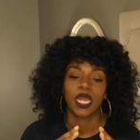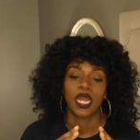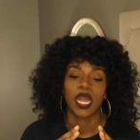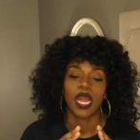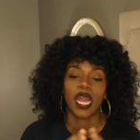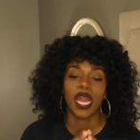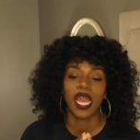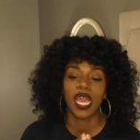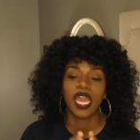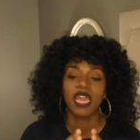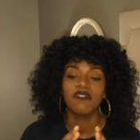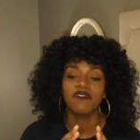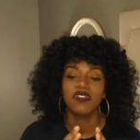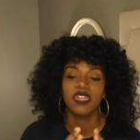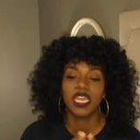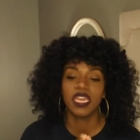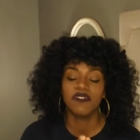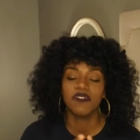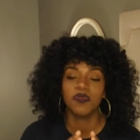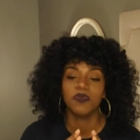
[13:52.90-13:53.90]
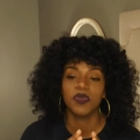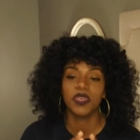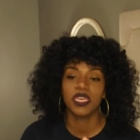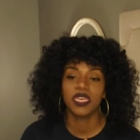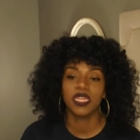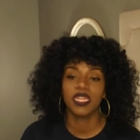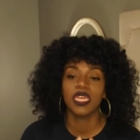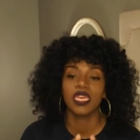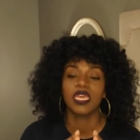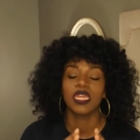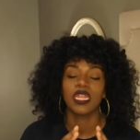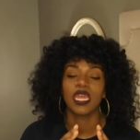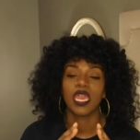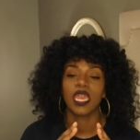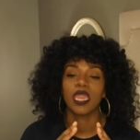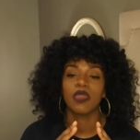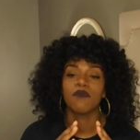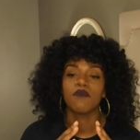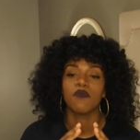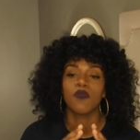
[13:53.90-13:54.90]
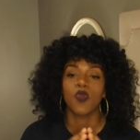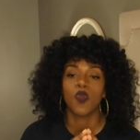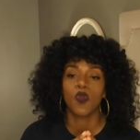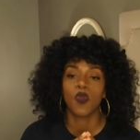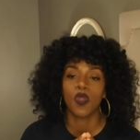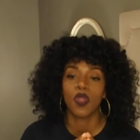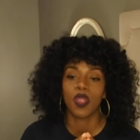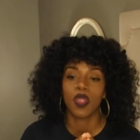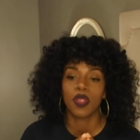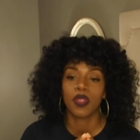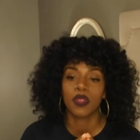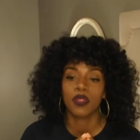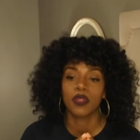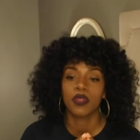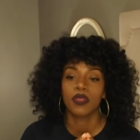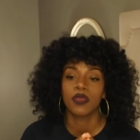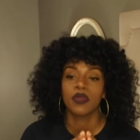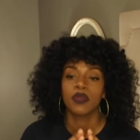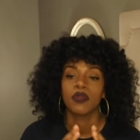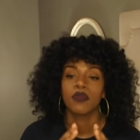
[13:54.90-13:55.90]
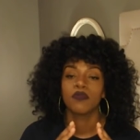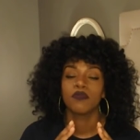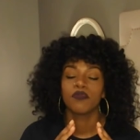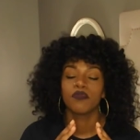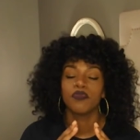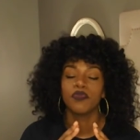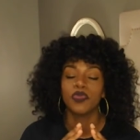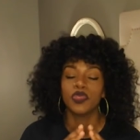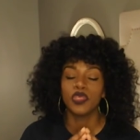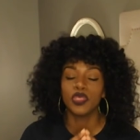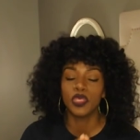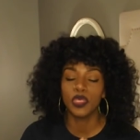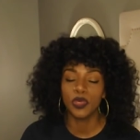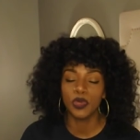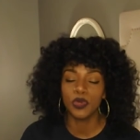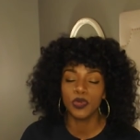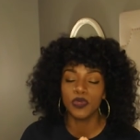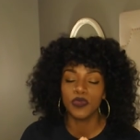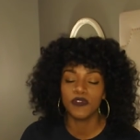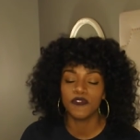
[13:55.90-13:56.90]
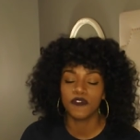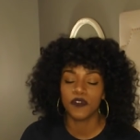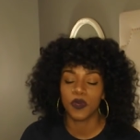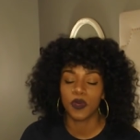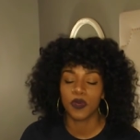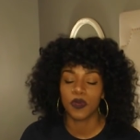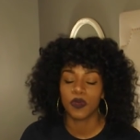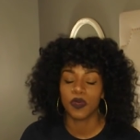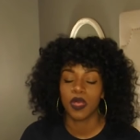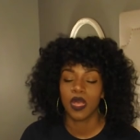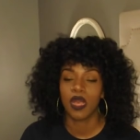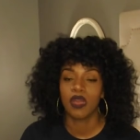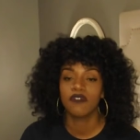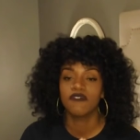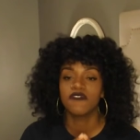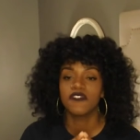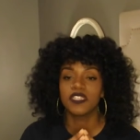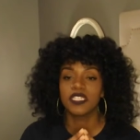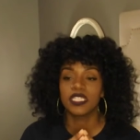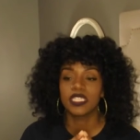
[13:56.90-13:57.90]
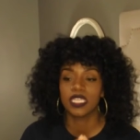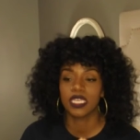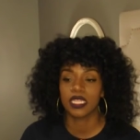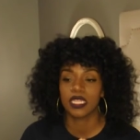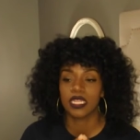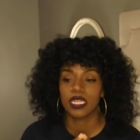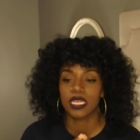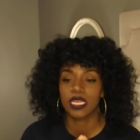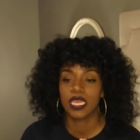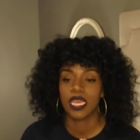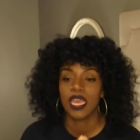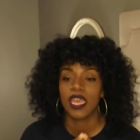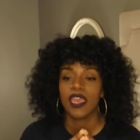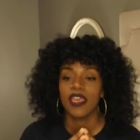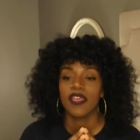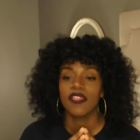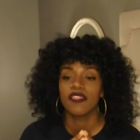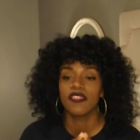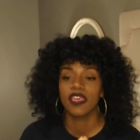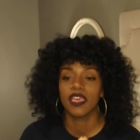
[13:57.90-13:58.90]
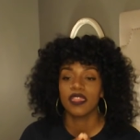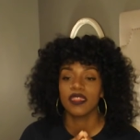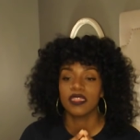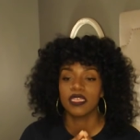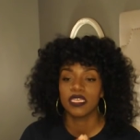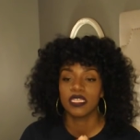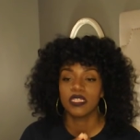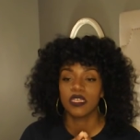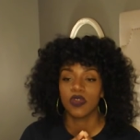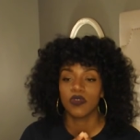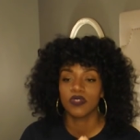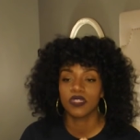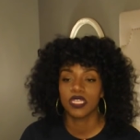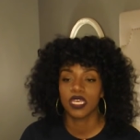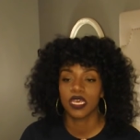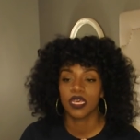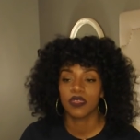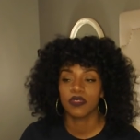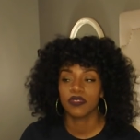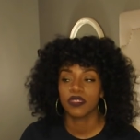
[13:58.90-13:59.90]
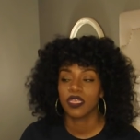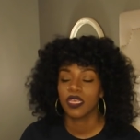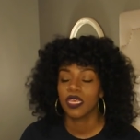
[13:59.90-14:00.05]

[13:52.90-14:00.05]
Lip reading: I have never been in a more beautiful facility than these hotels.